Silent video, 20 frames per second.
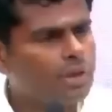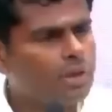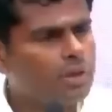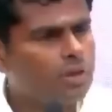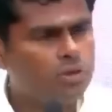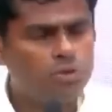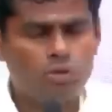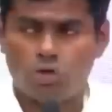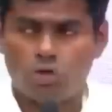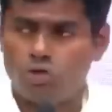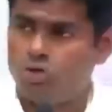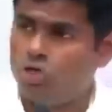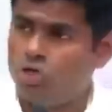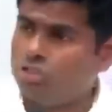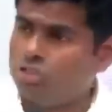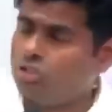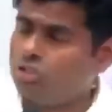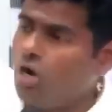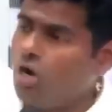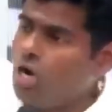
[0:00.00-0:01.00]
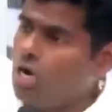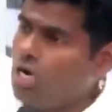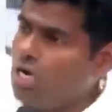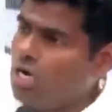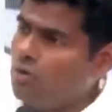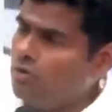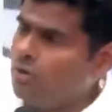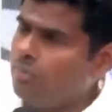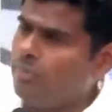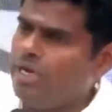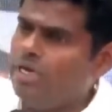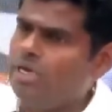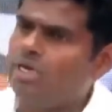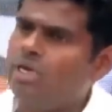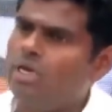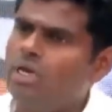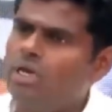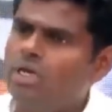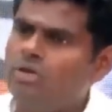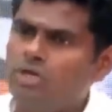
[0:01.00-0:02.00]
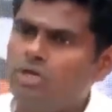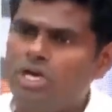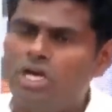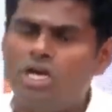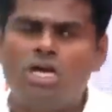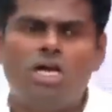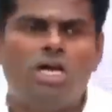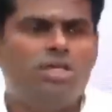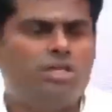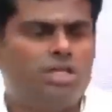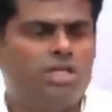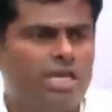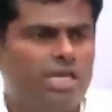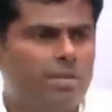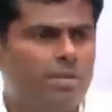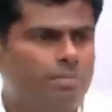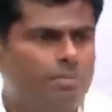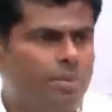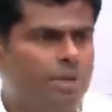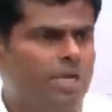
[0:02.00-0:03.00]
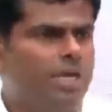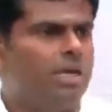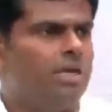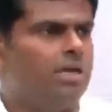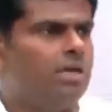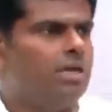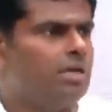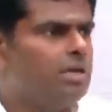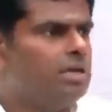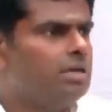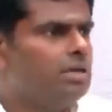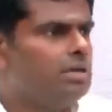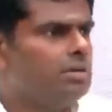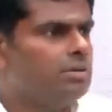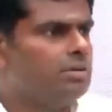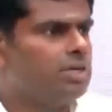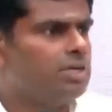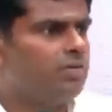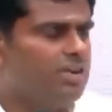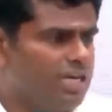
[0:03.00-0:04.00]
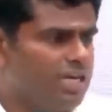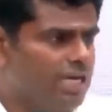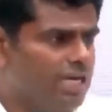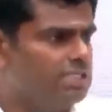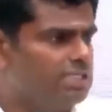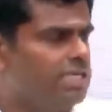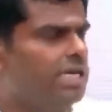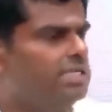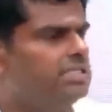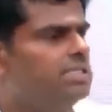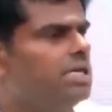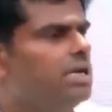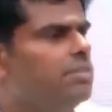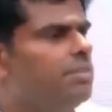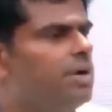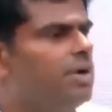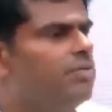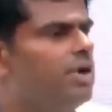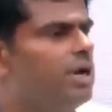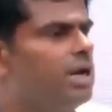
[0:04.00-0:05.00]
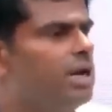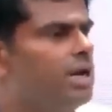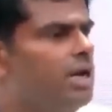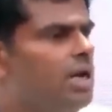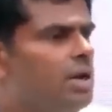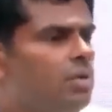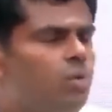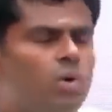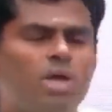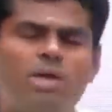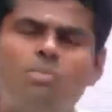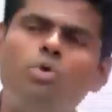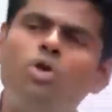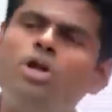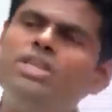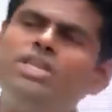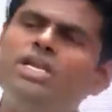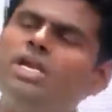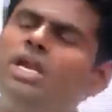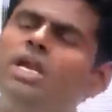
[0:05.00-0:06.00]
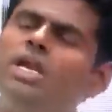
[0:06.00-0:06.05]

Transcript: Such a strong government, 303 MP, 17 states in power. Why Modi ji did not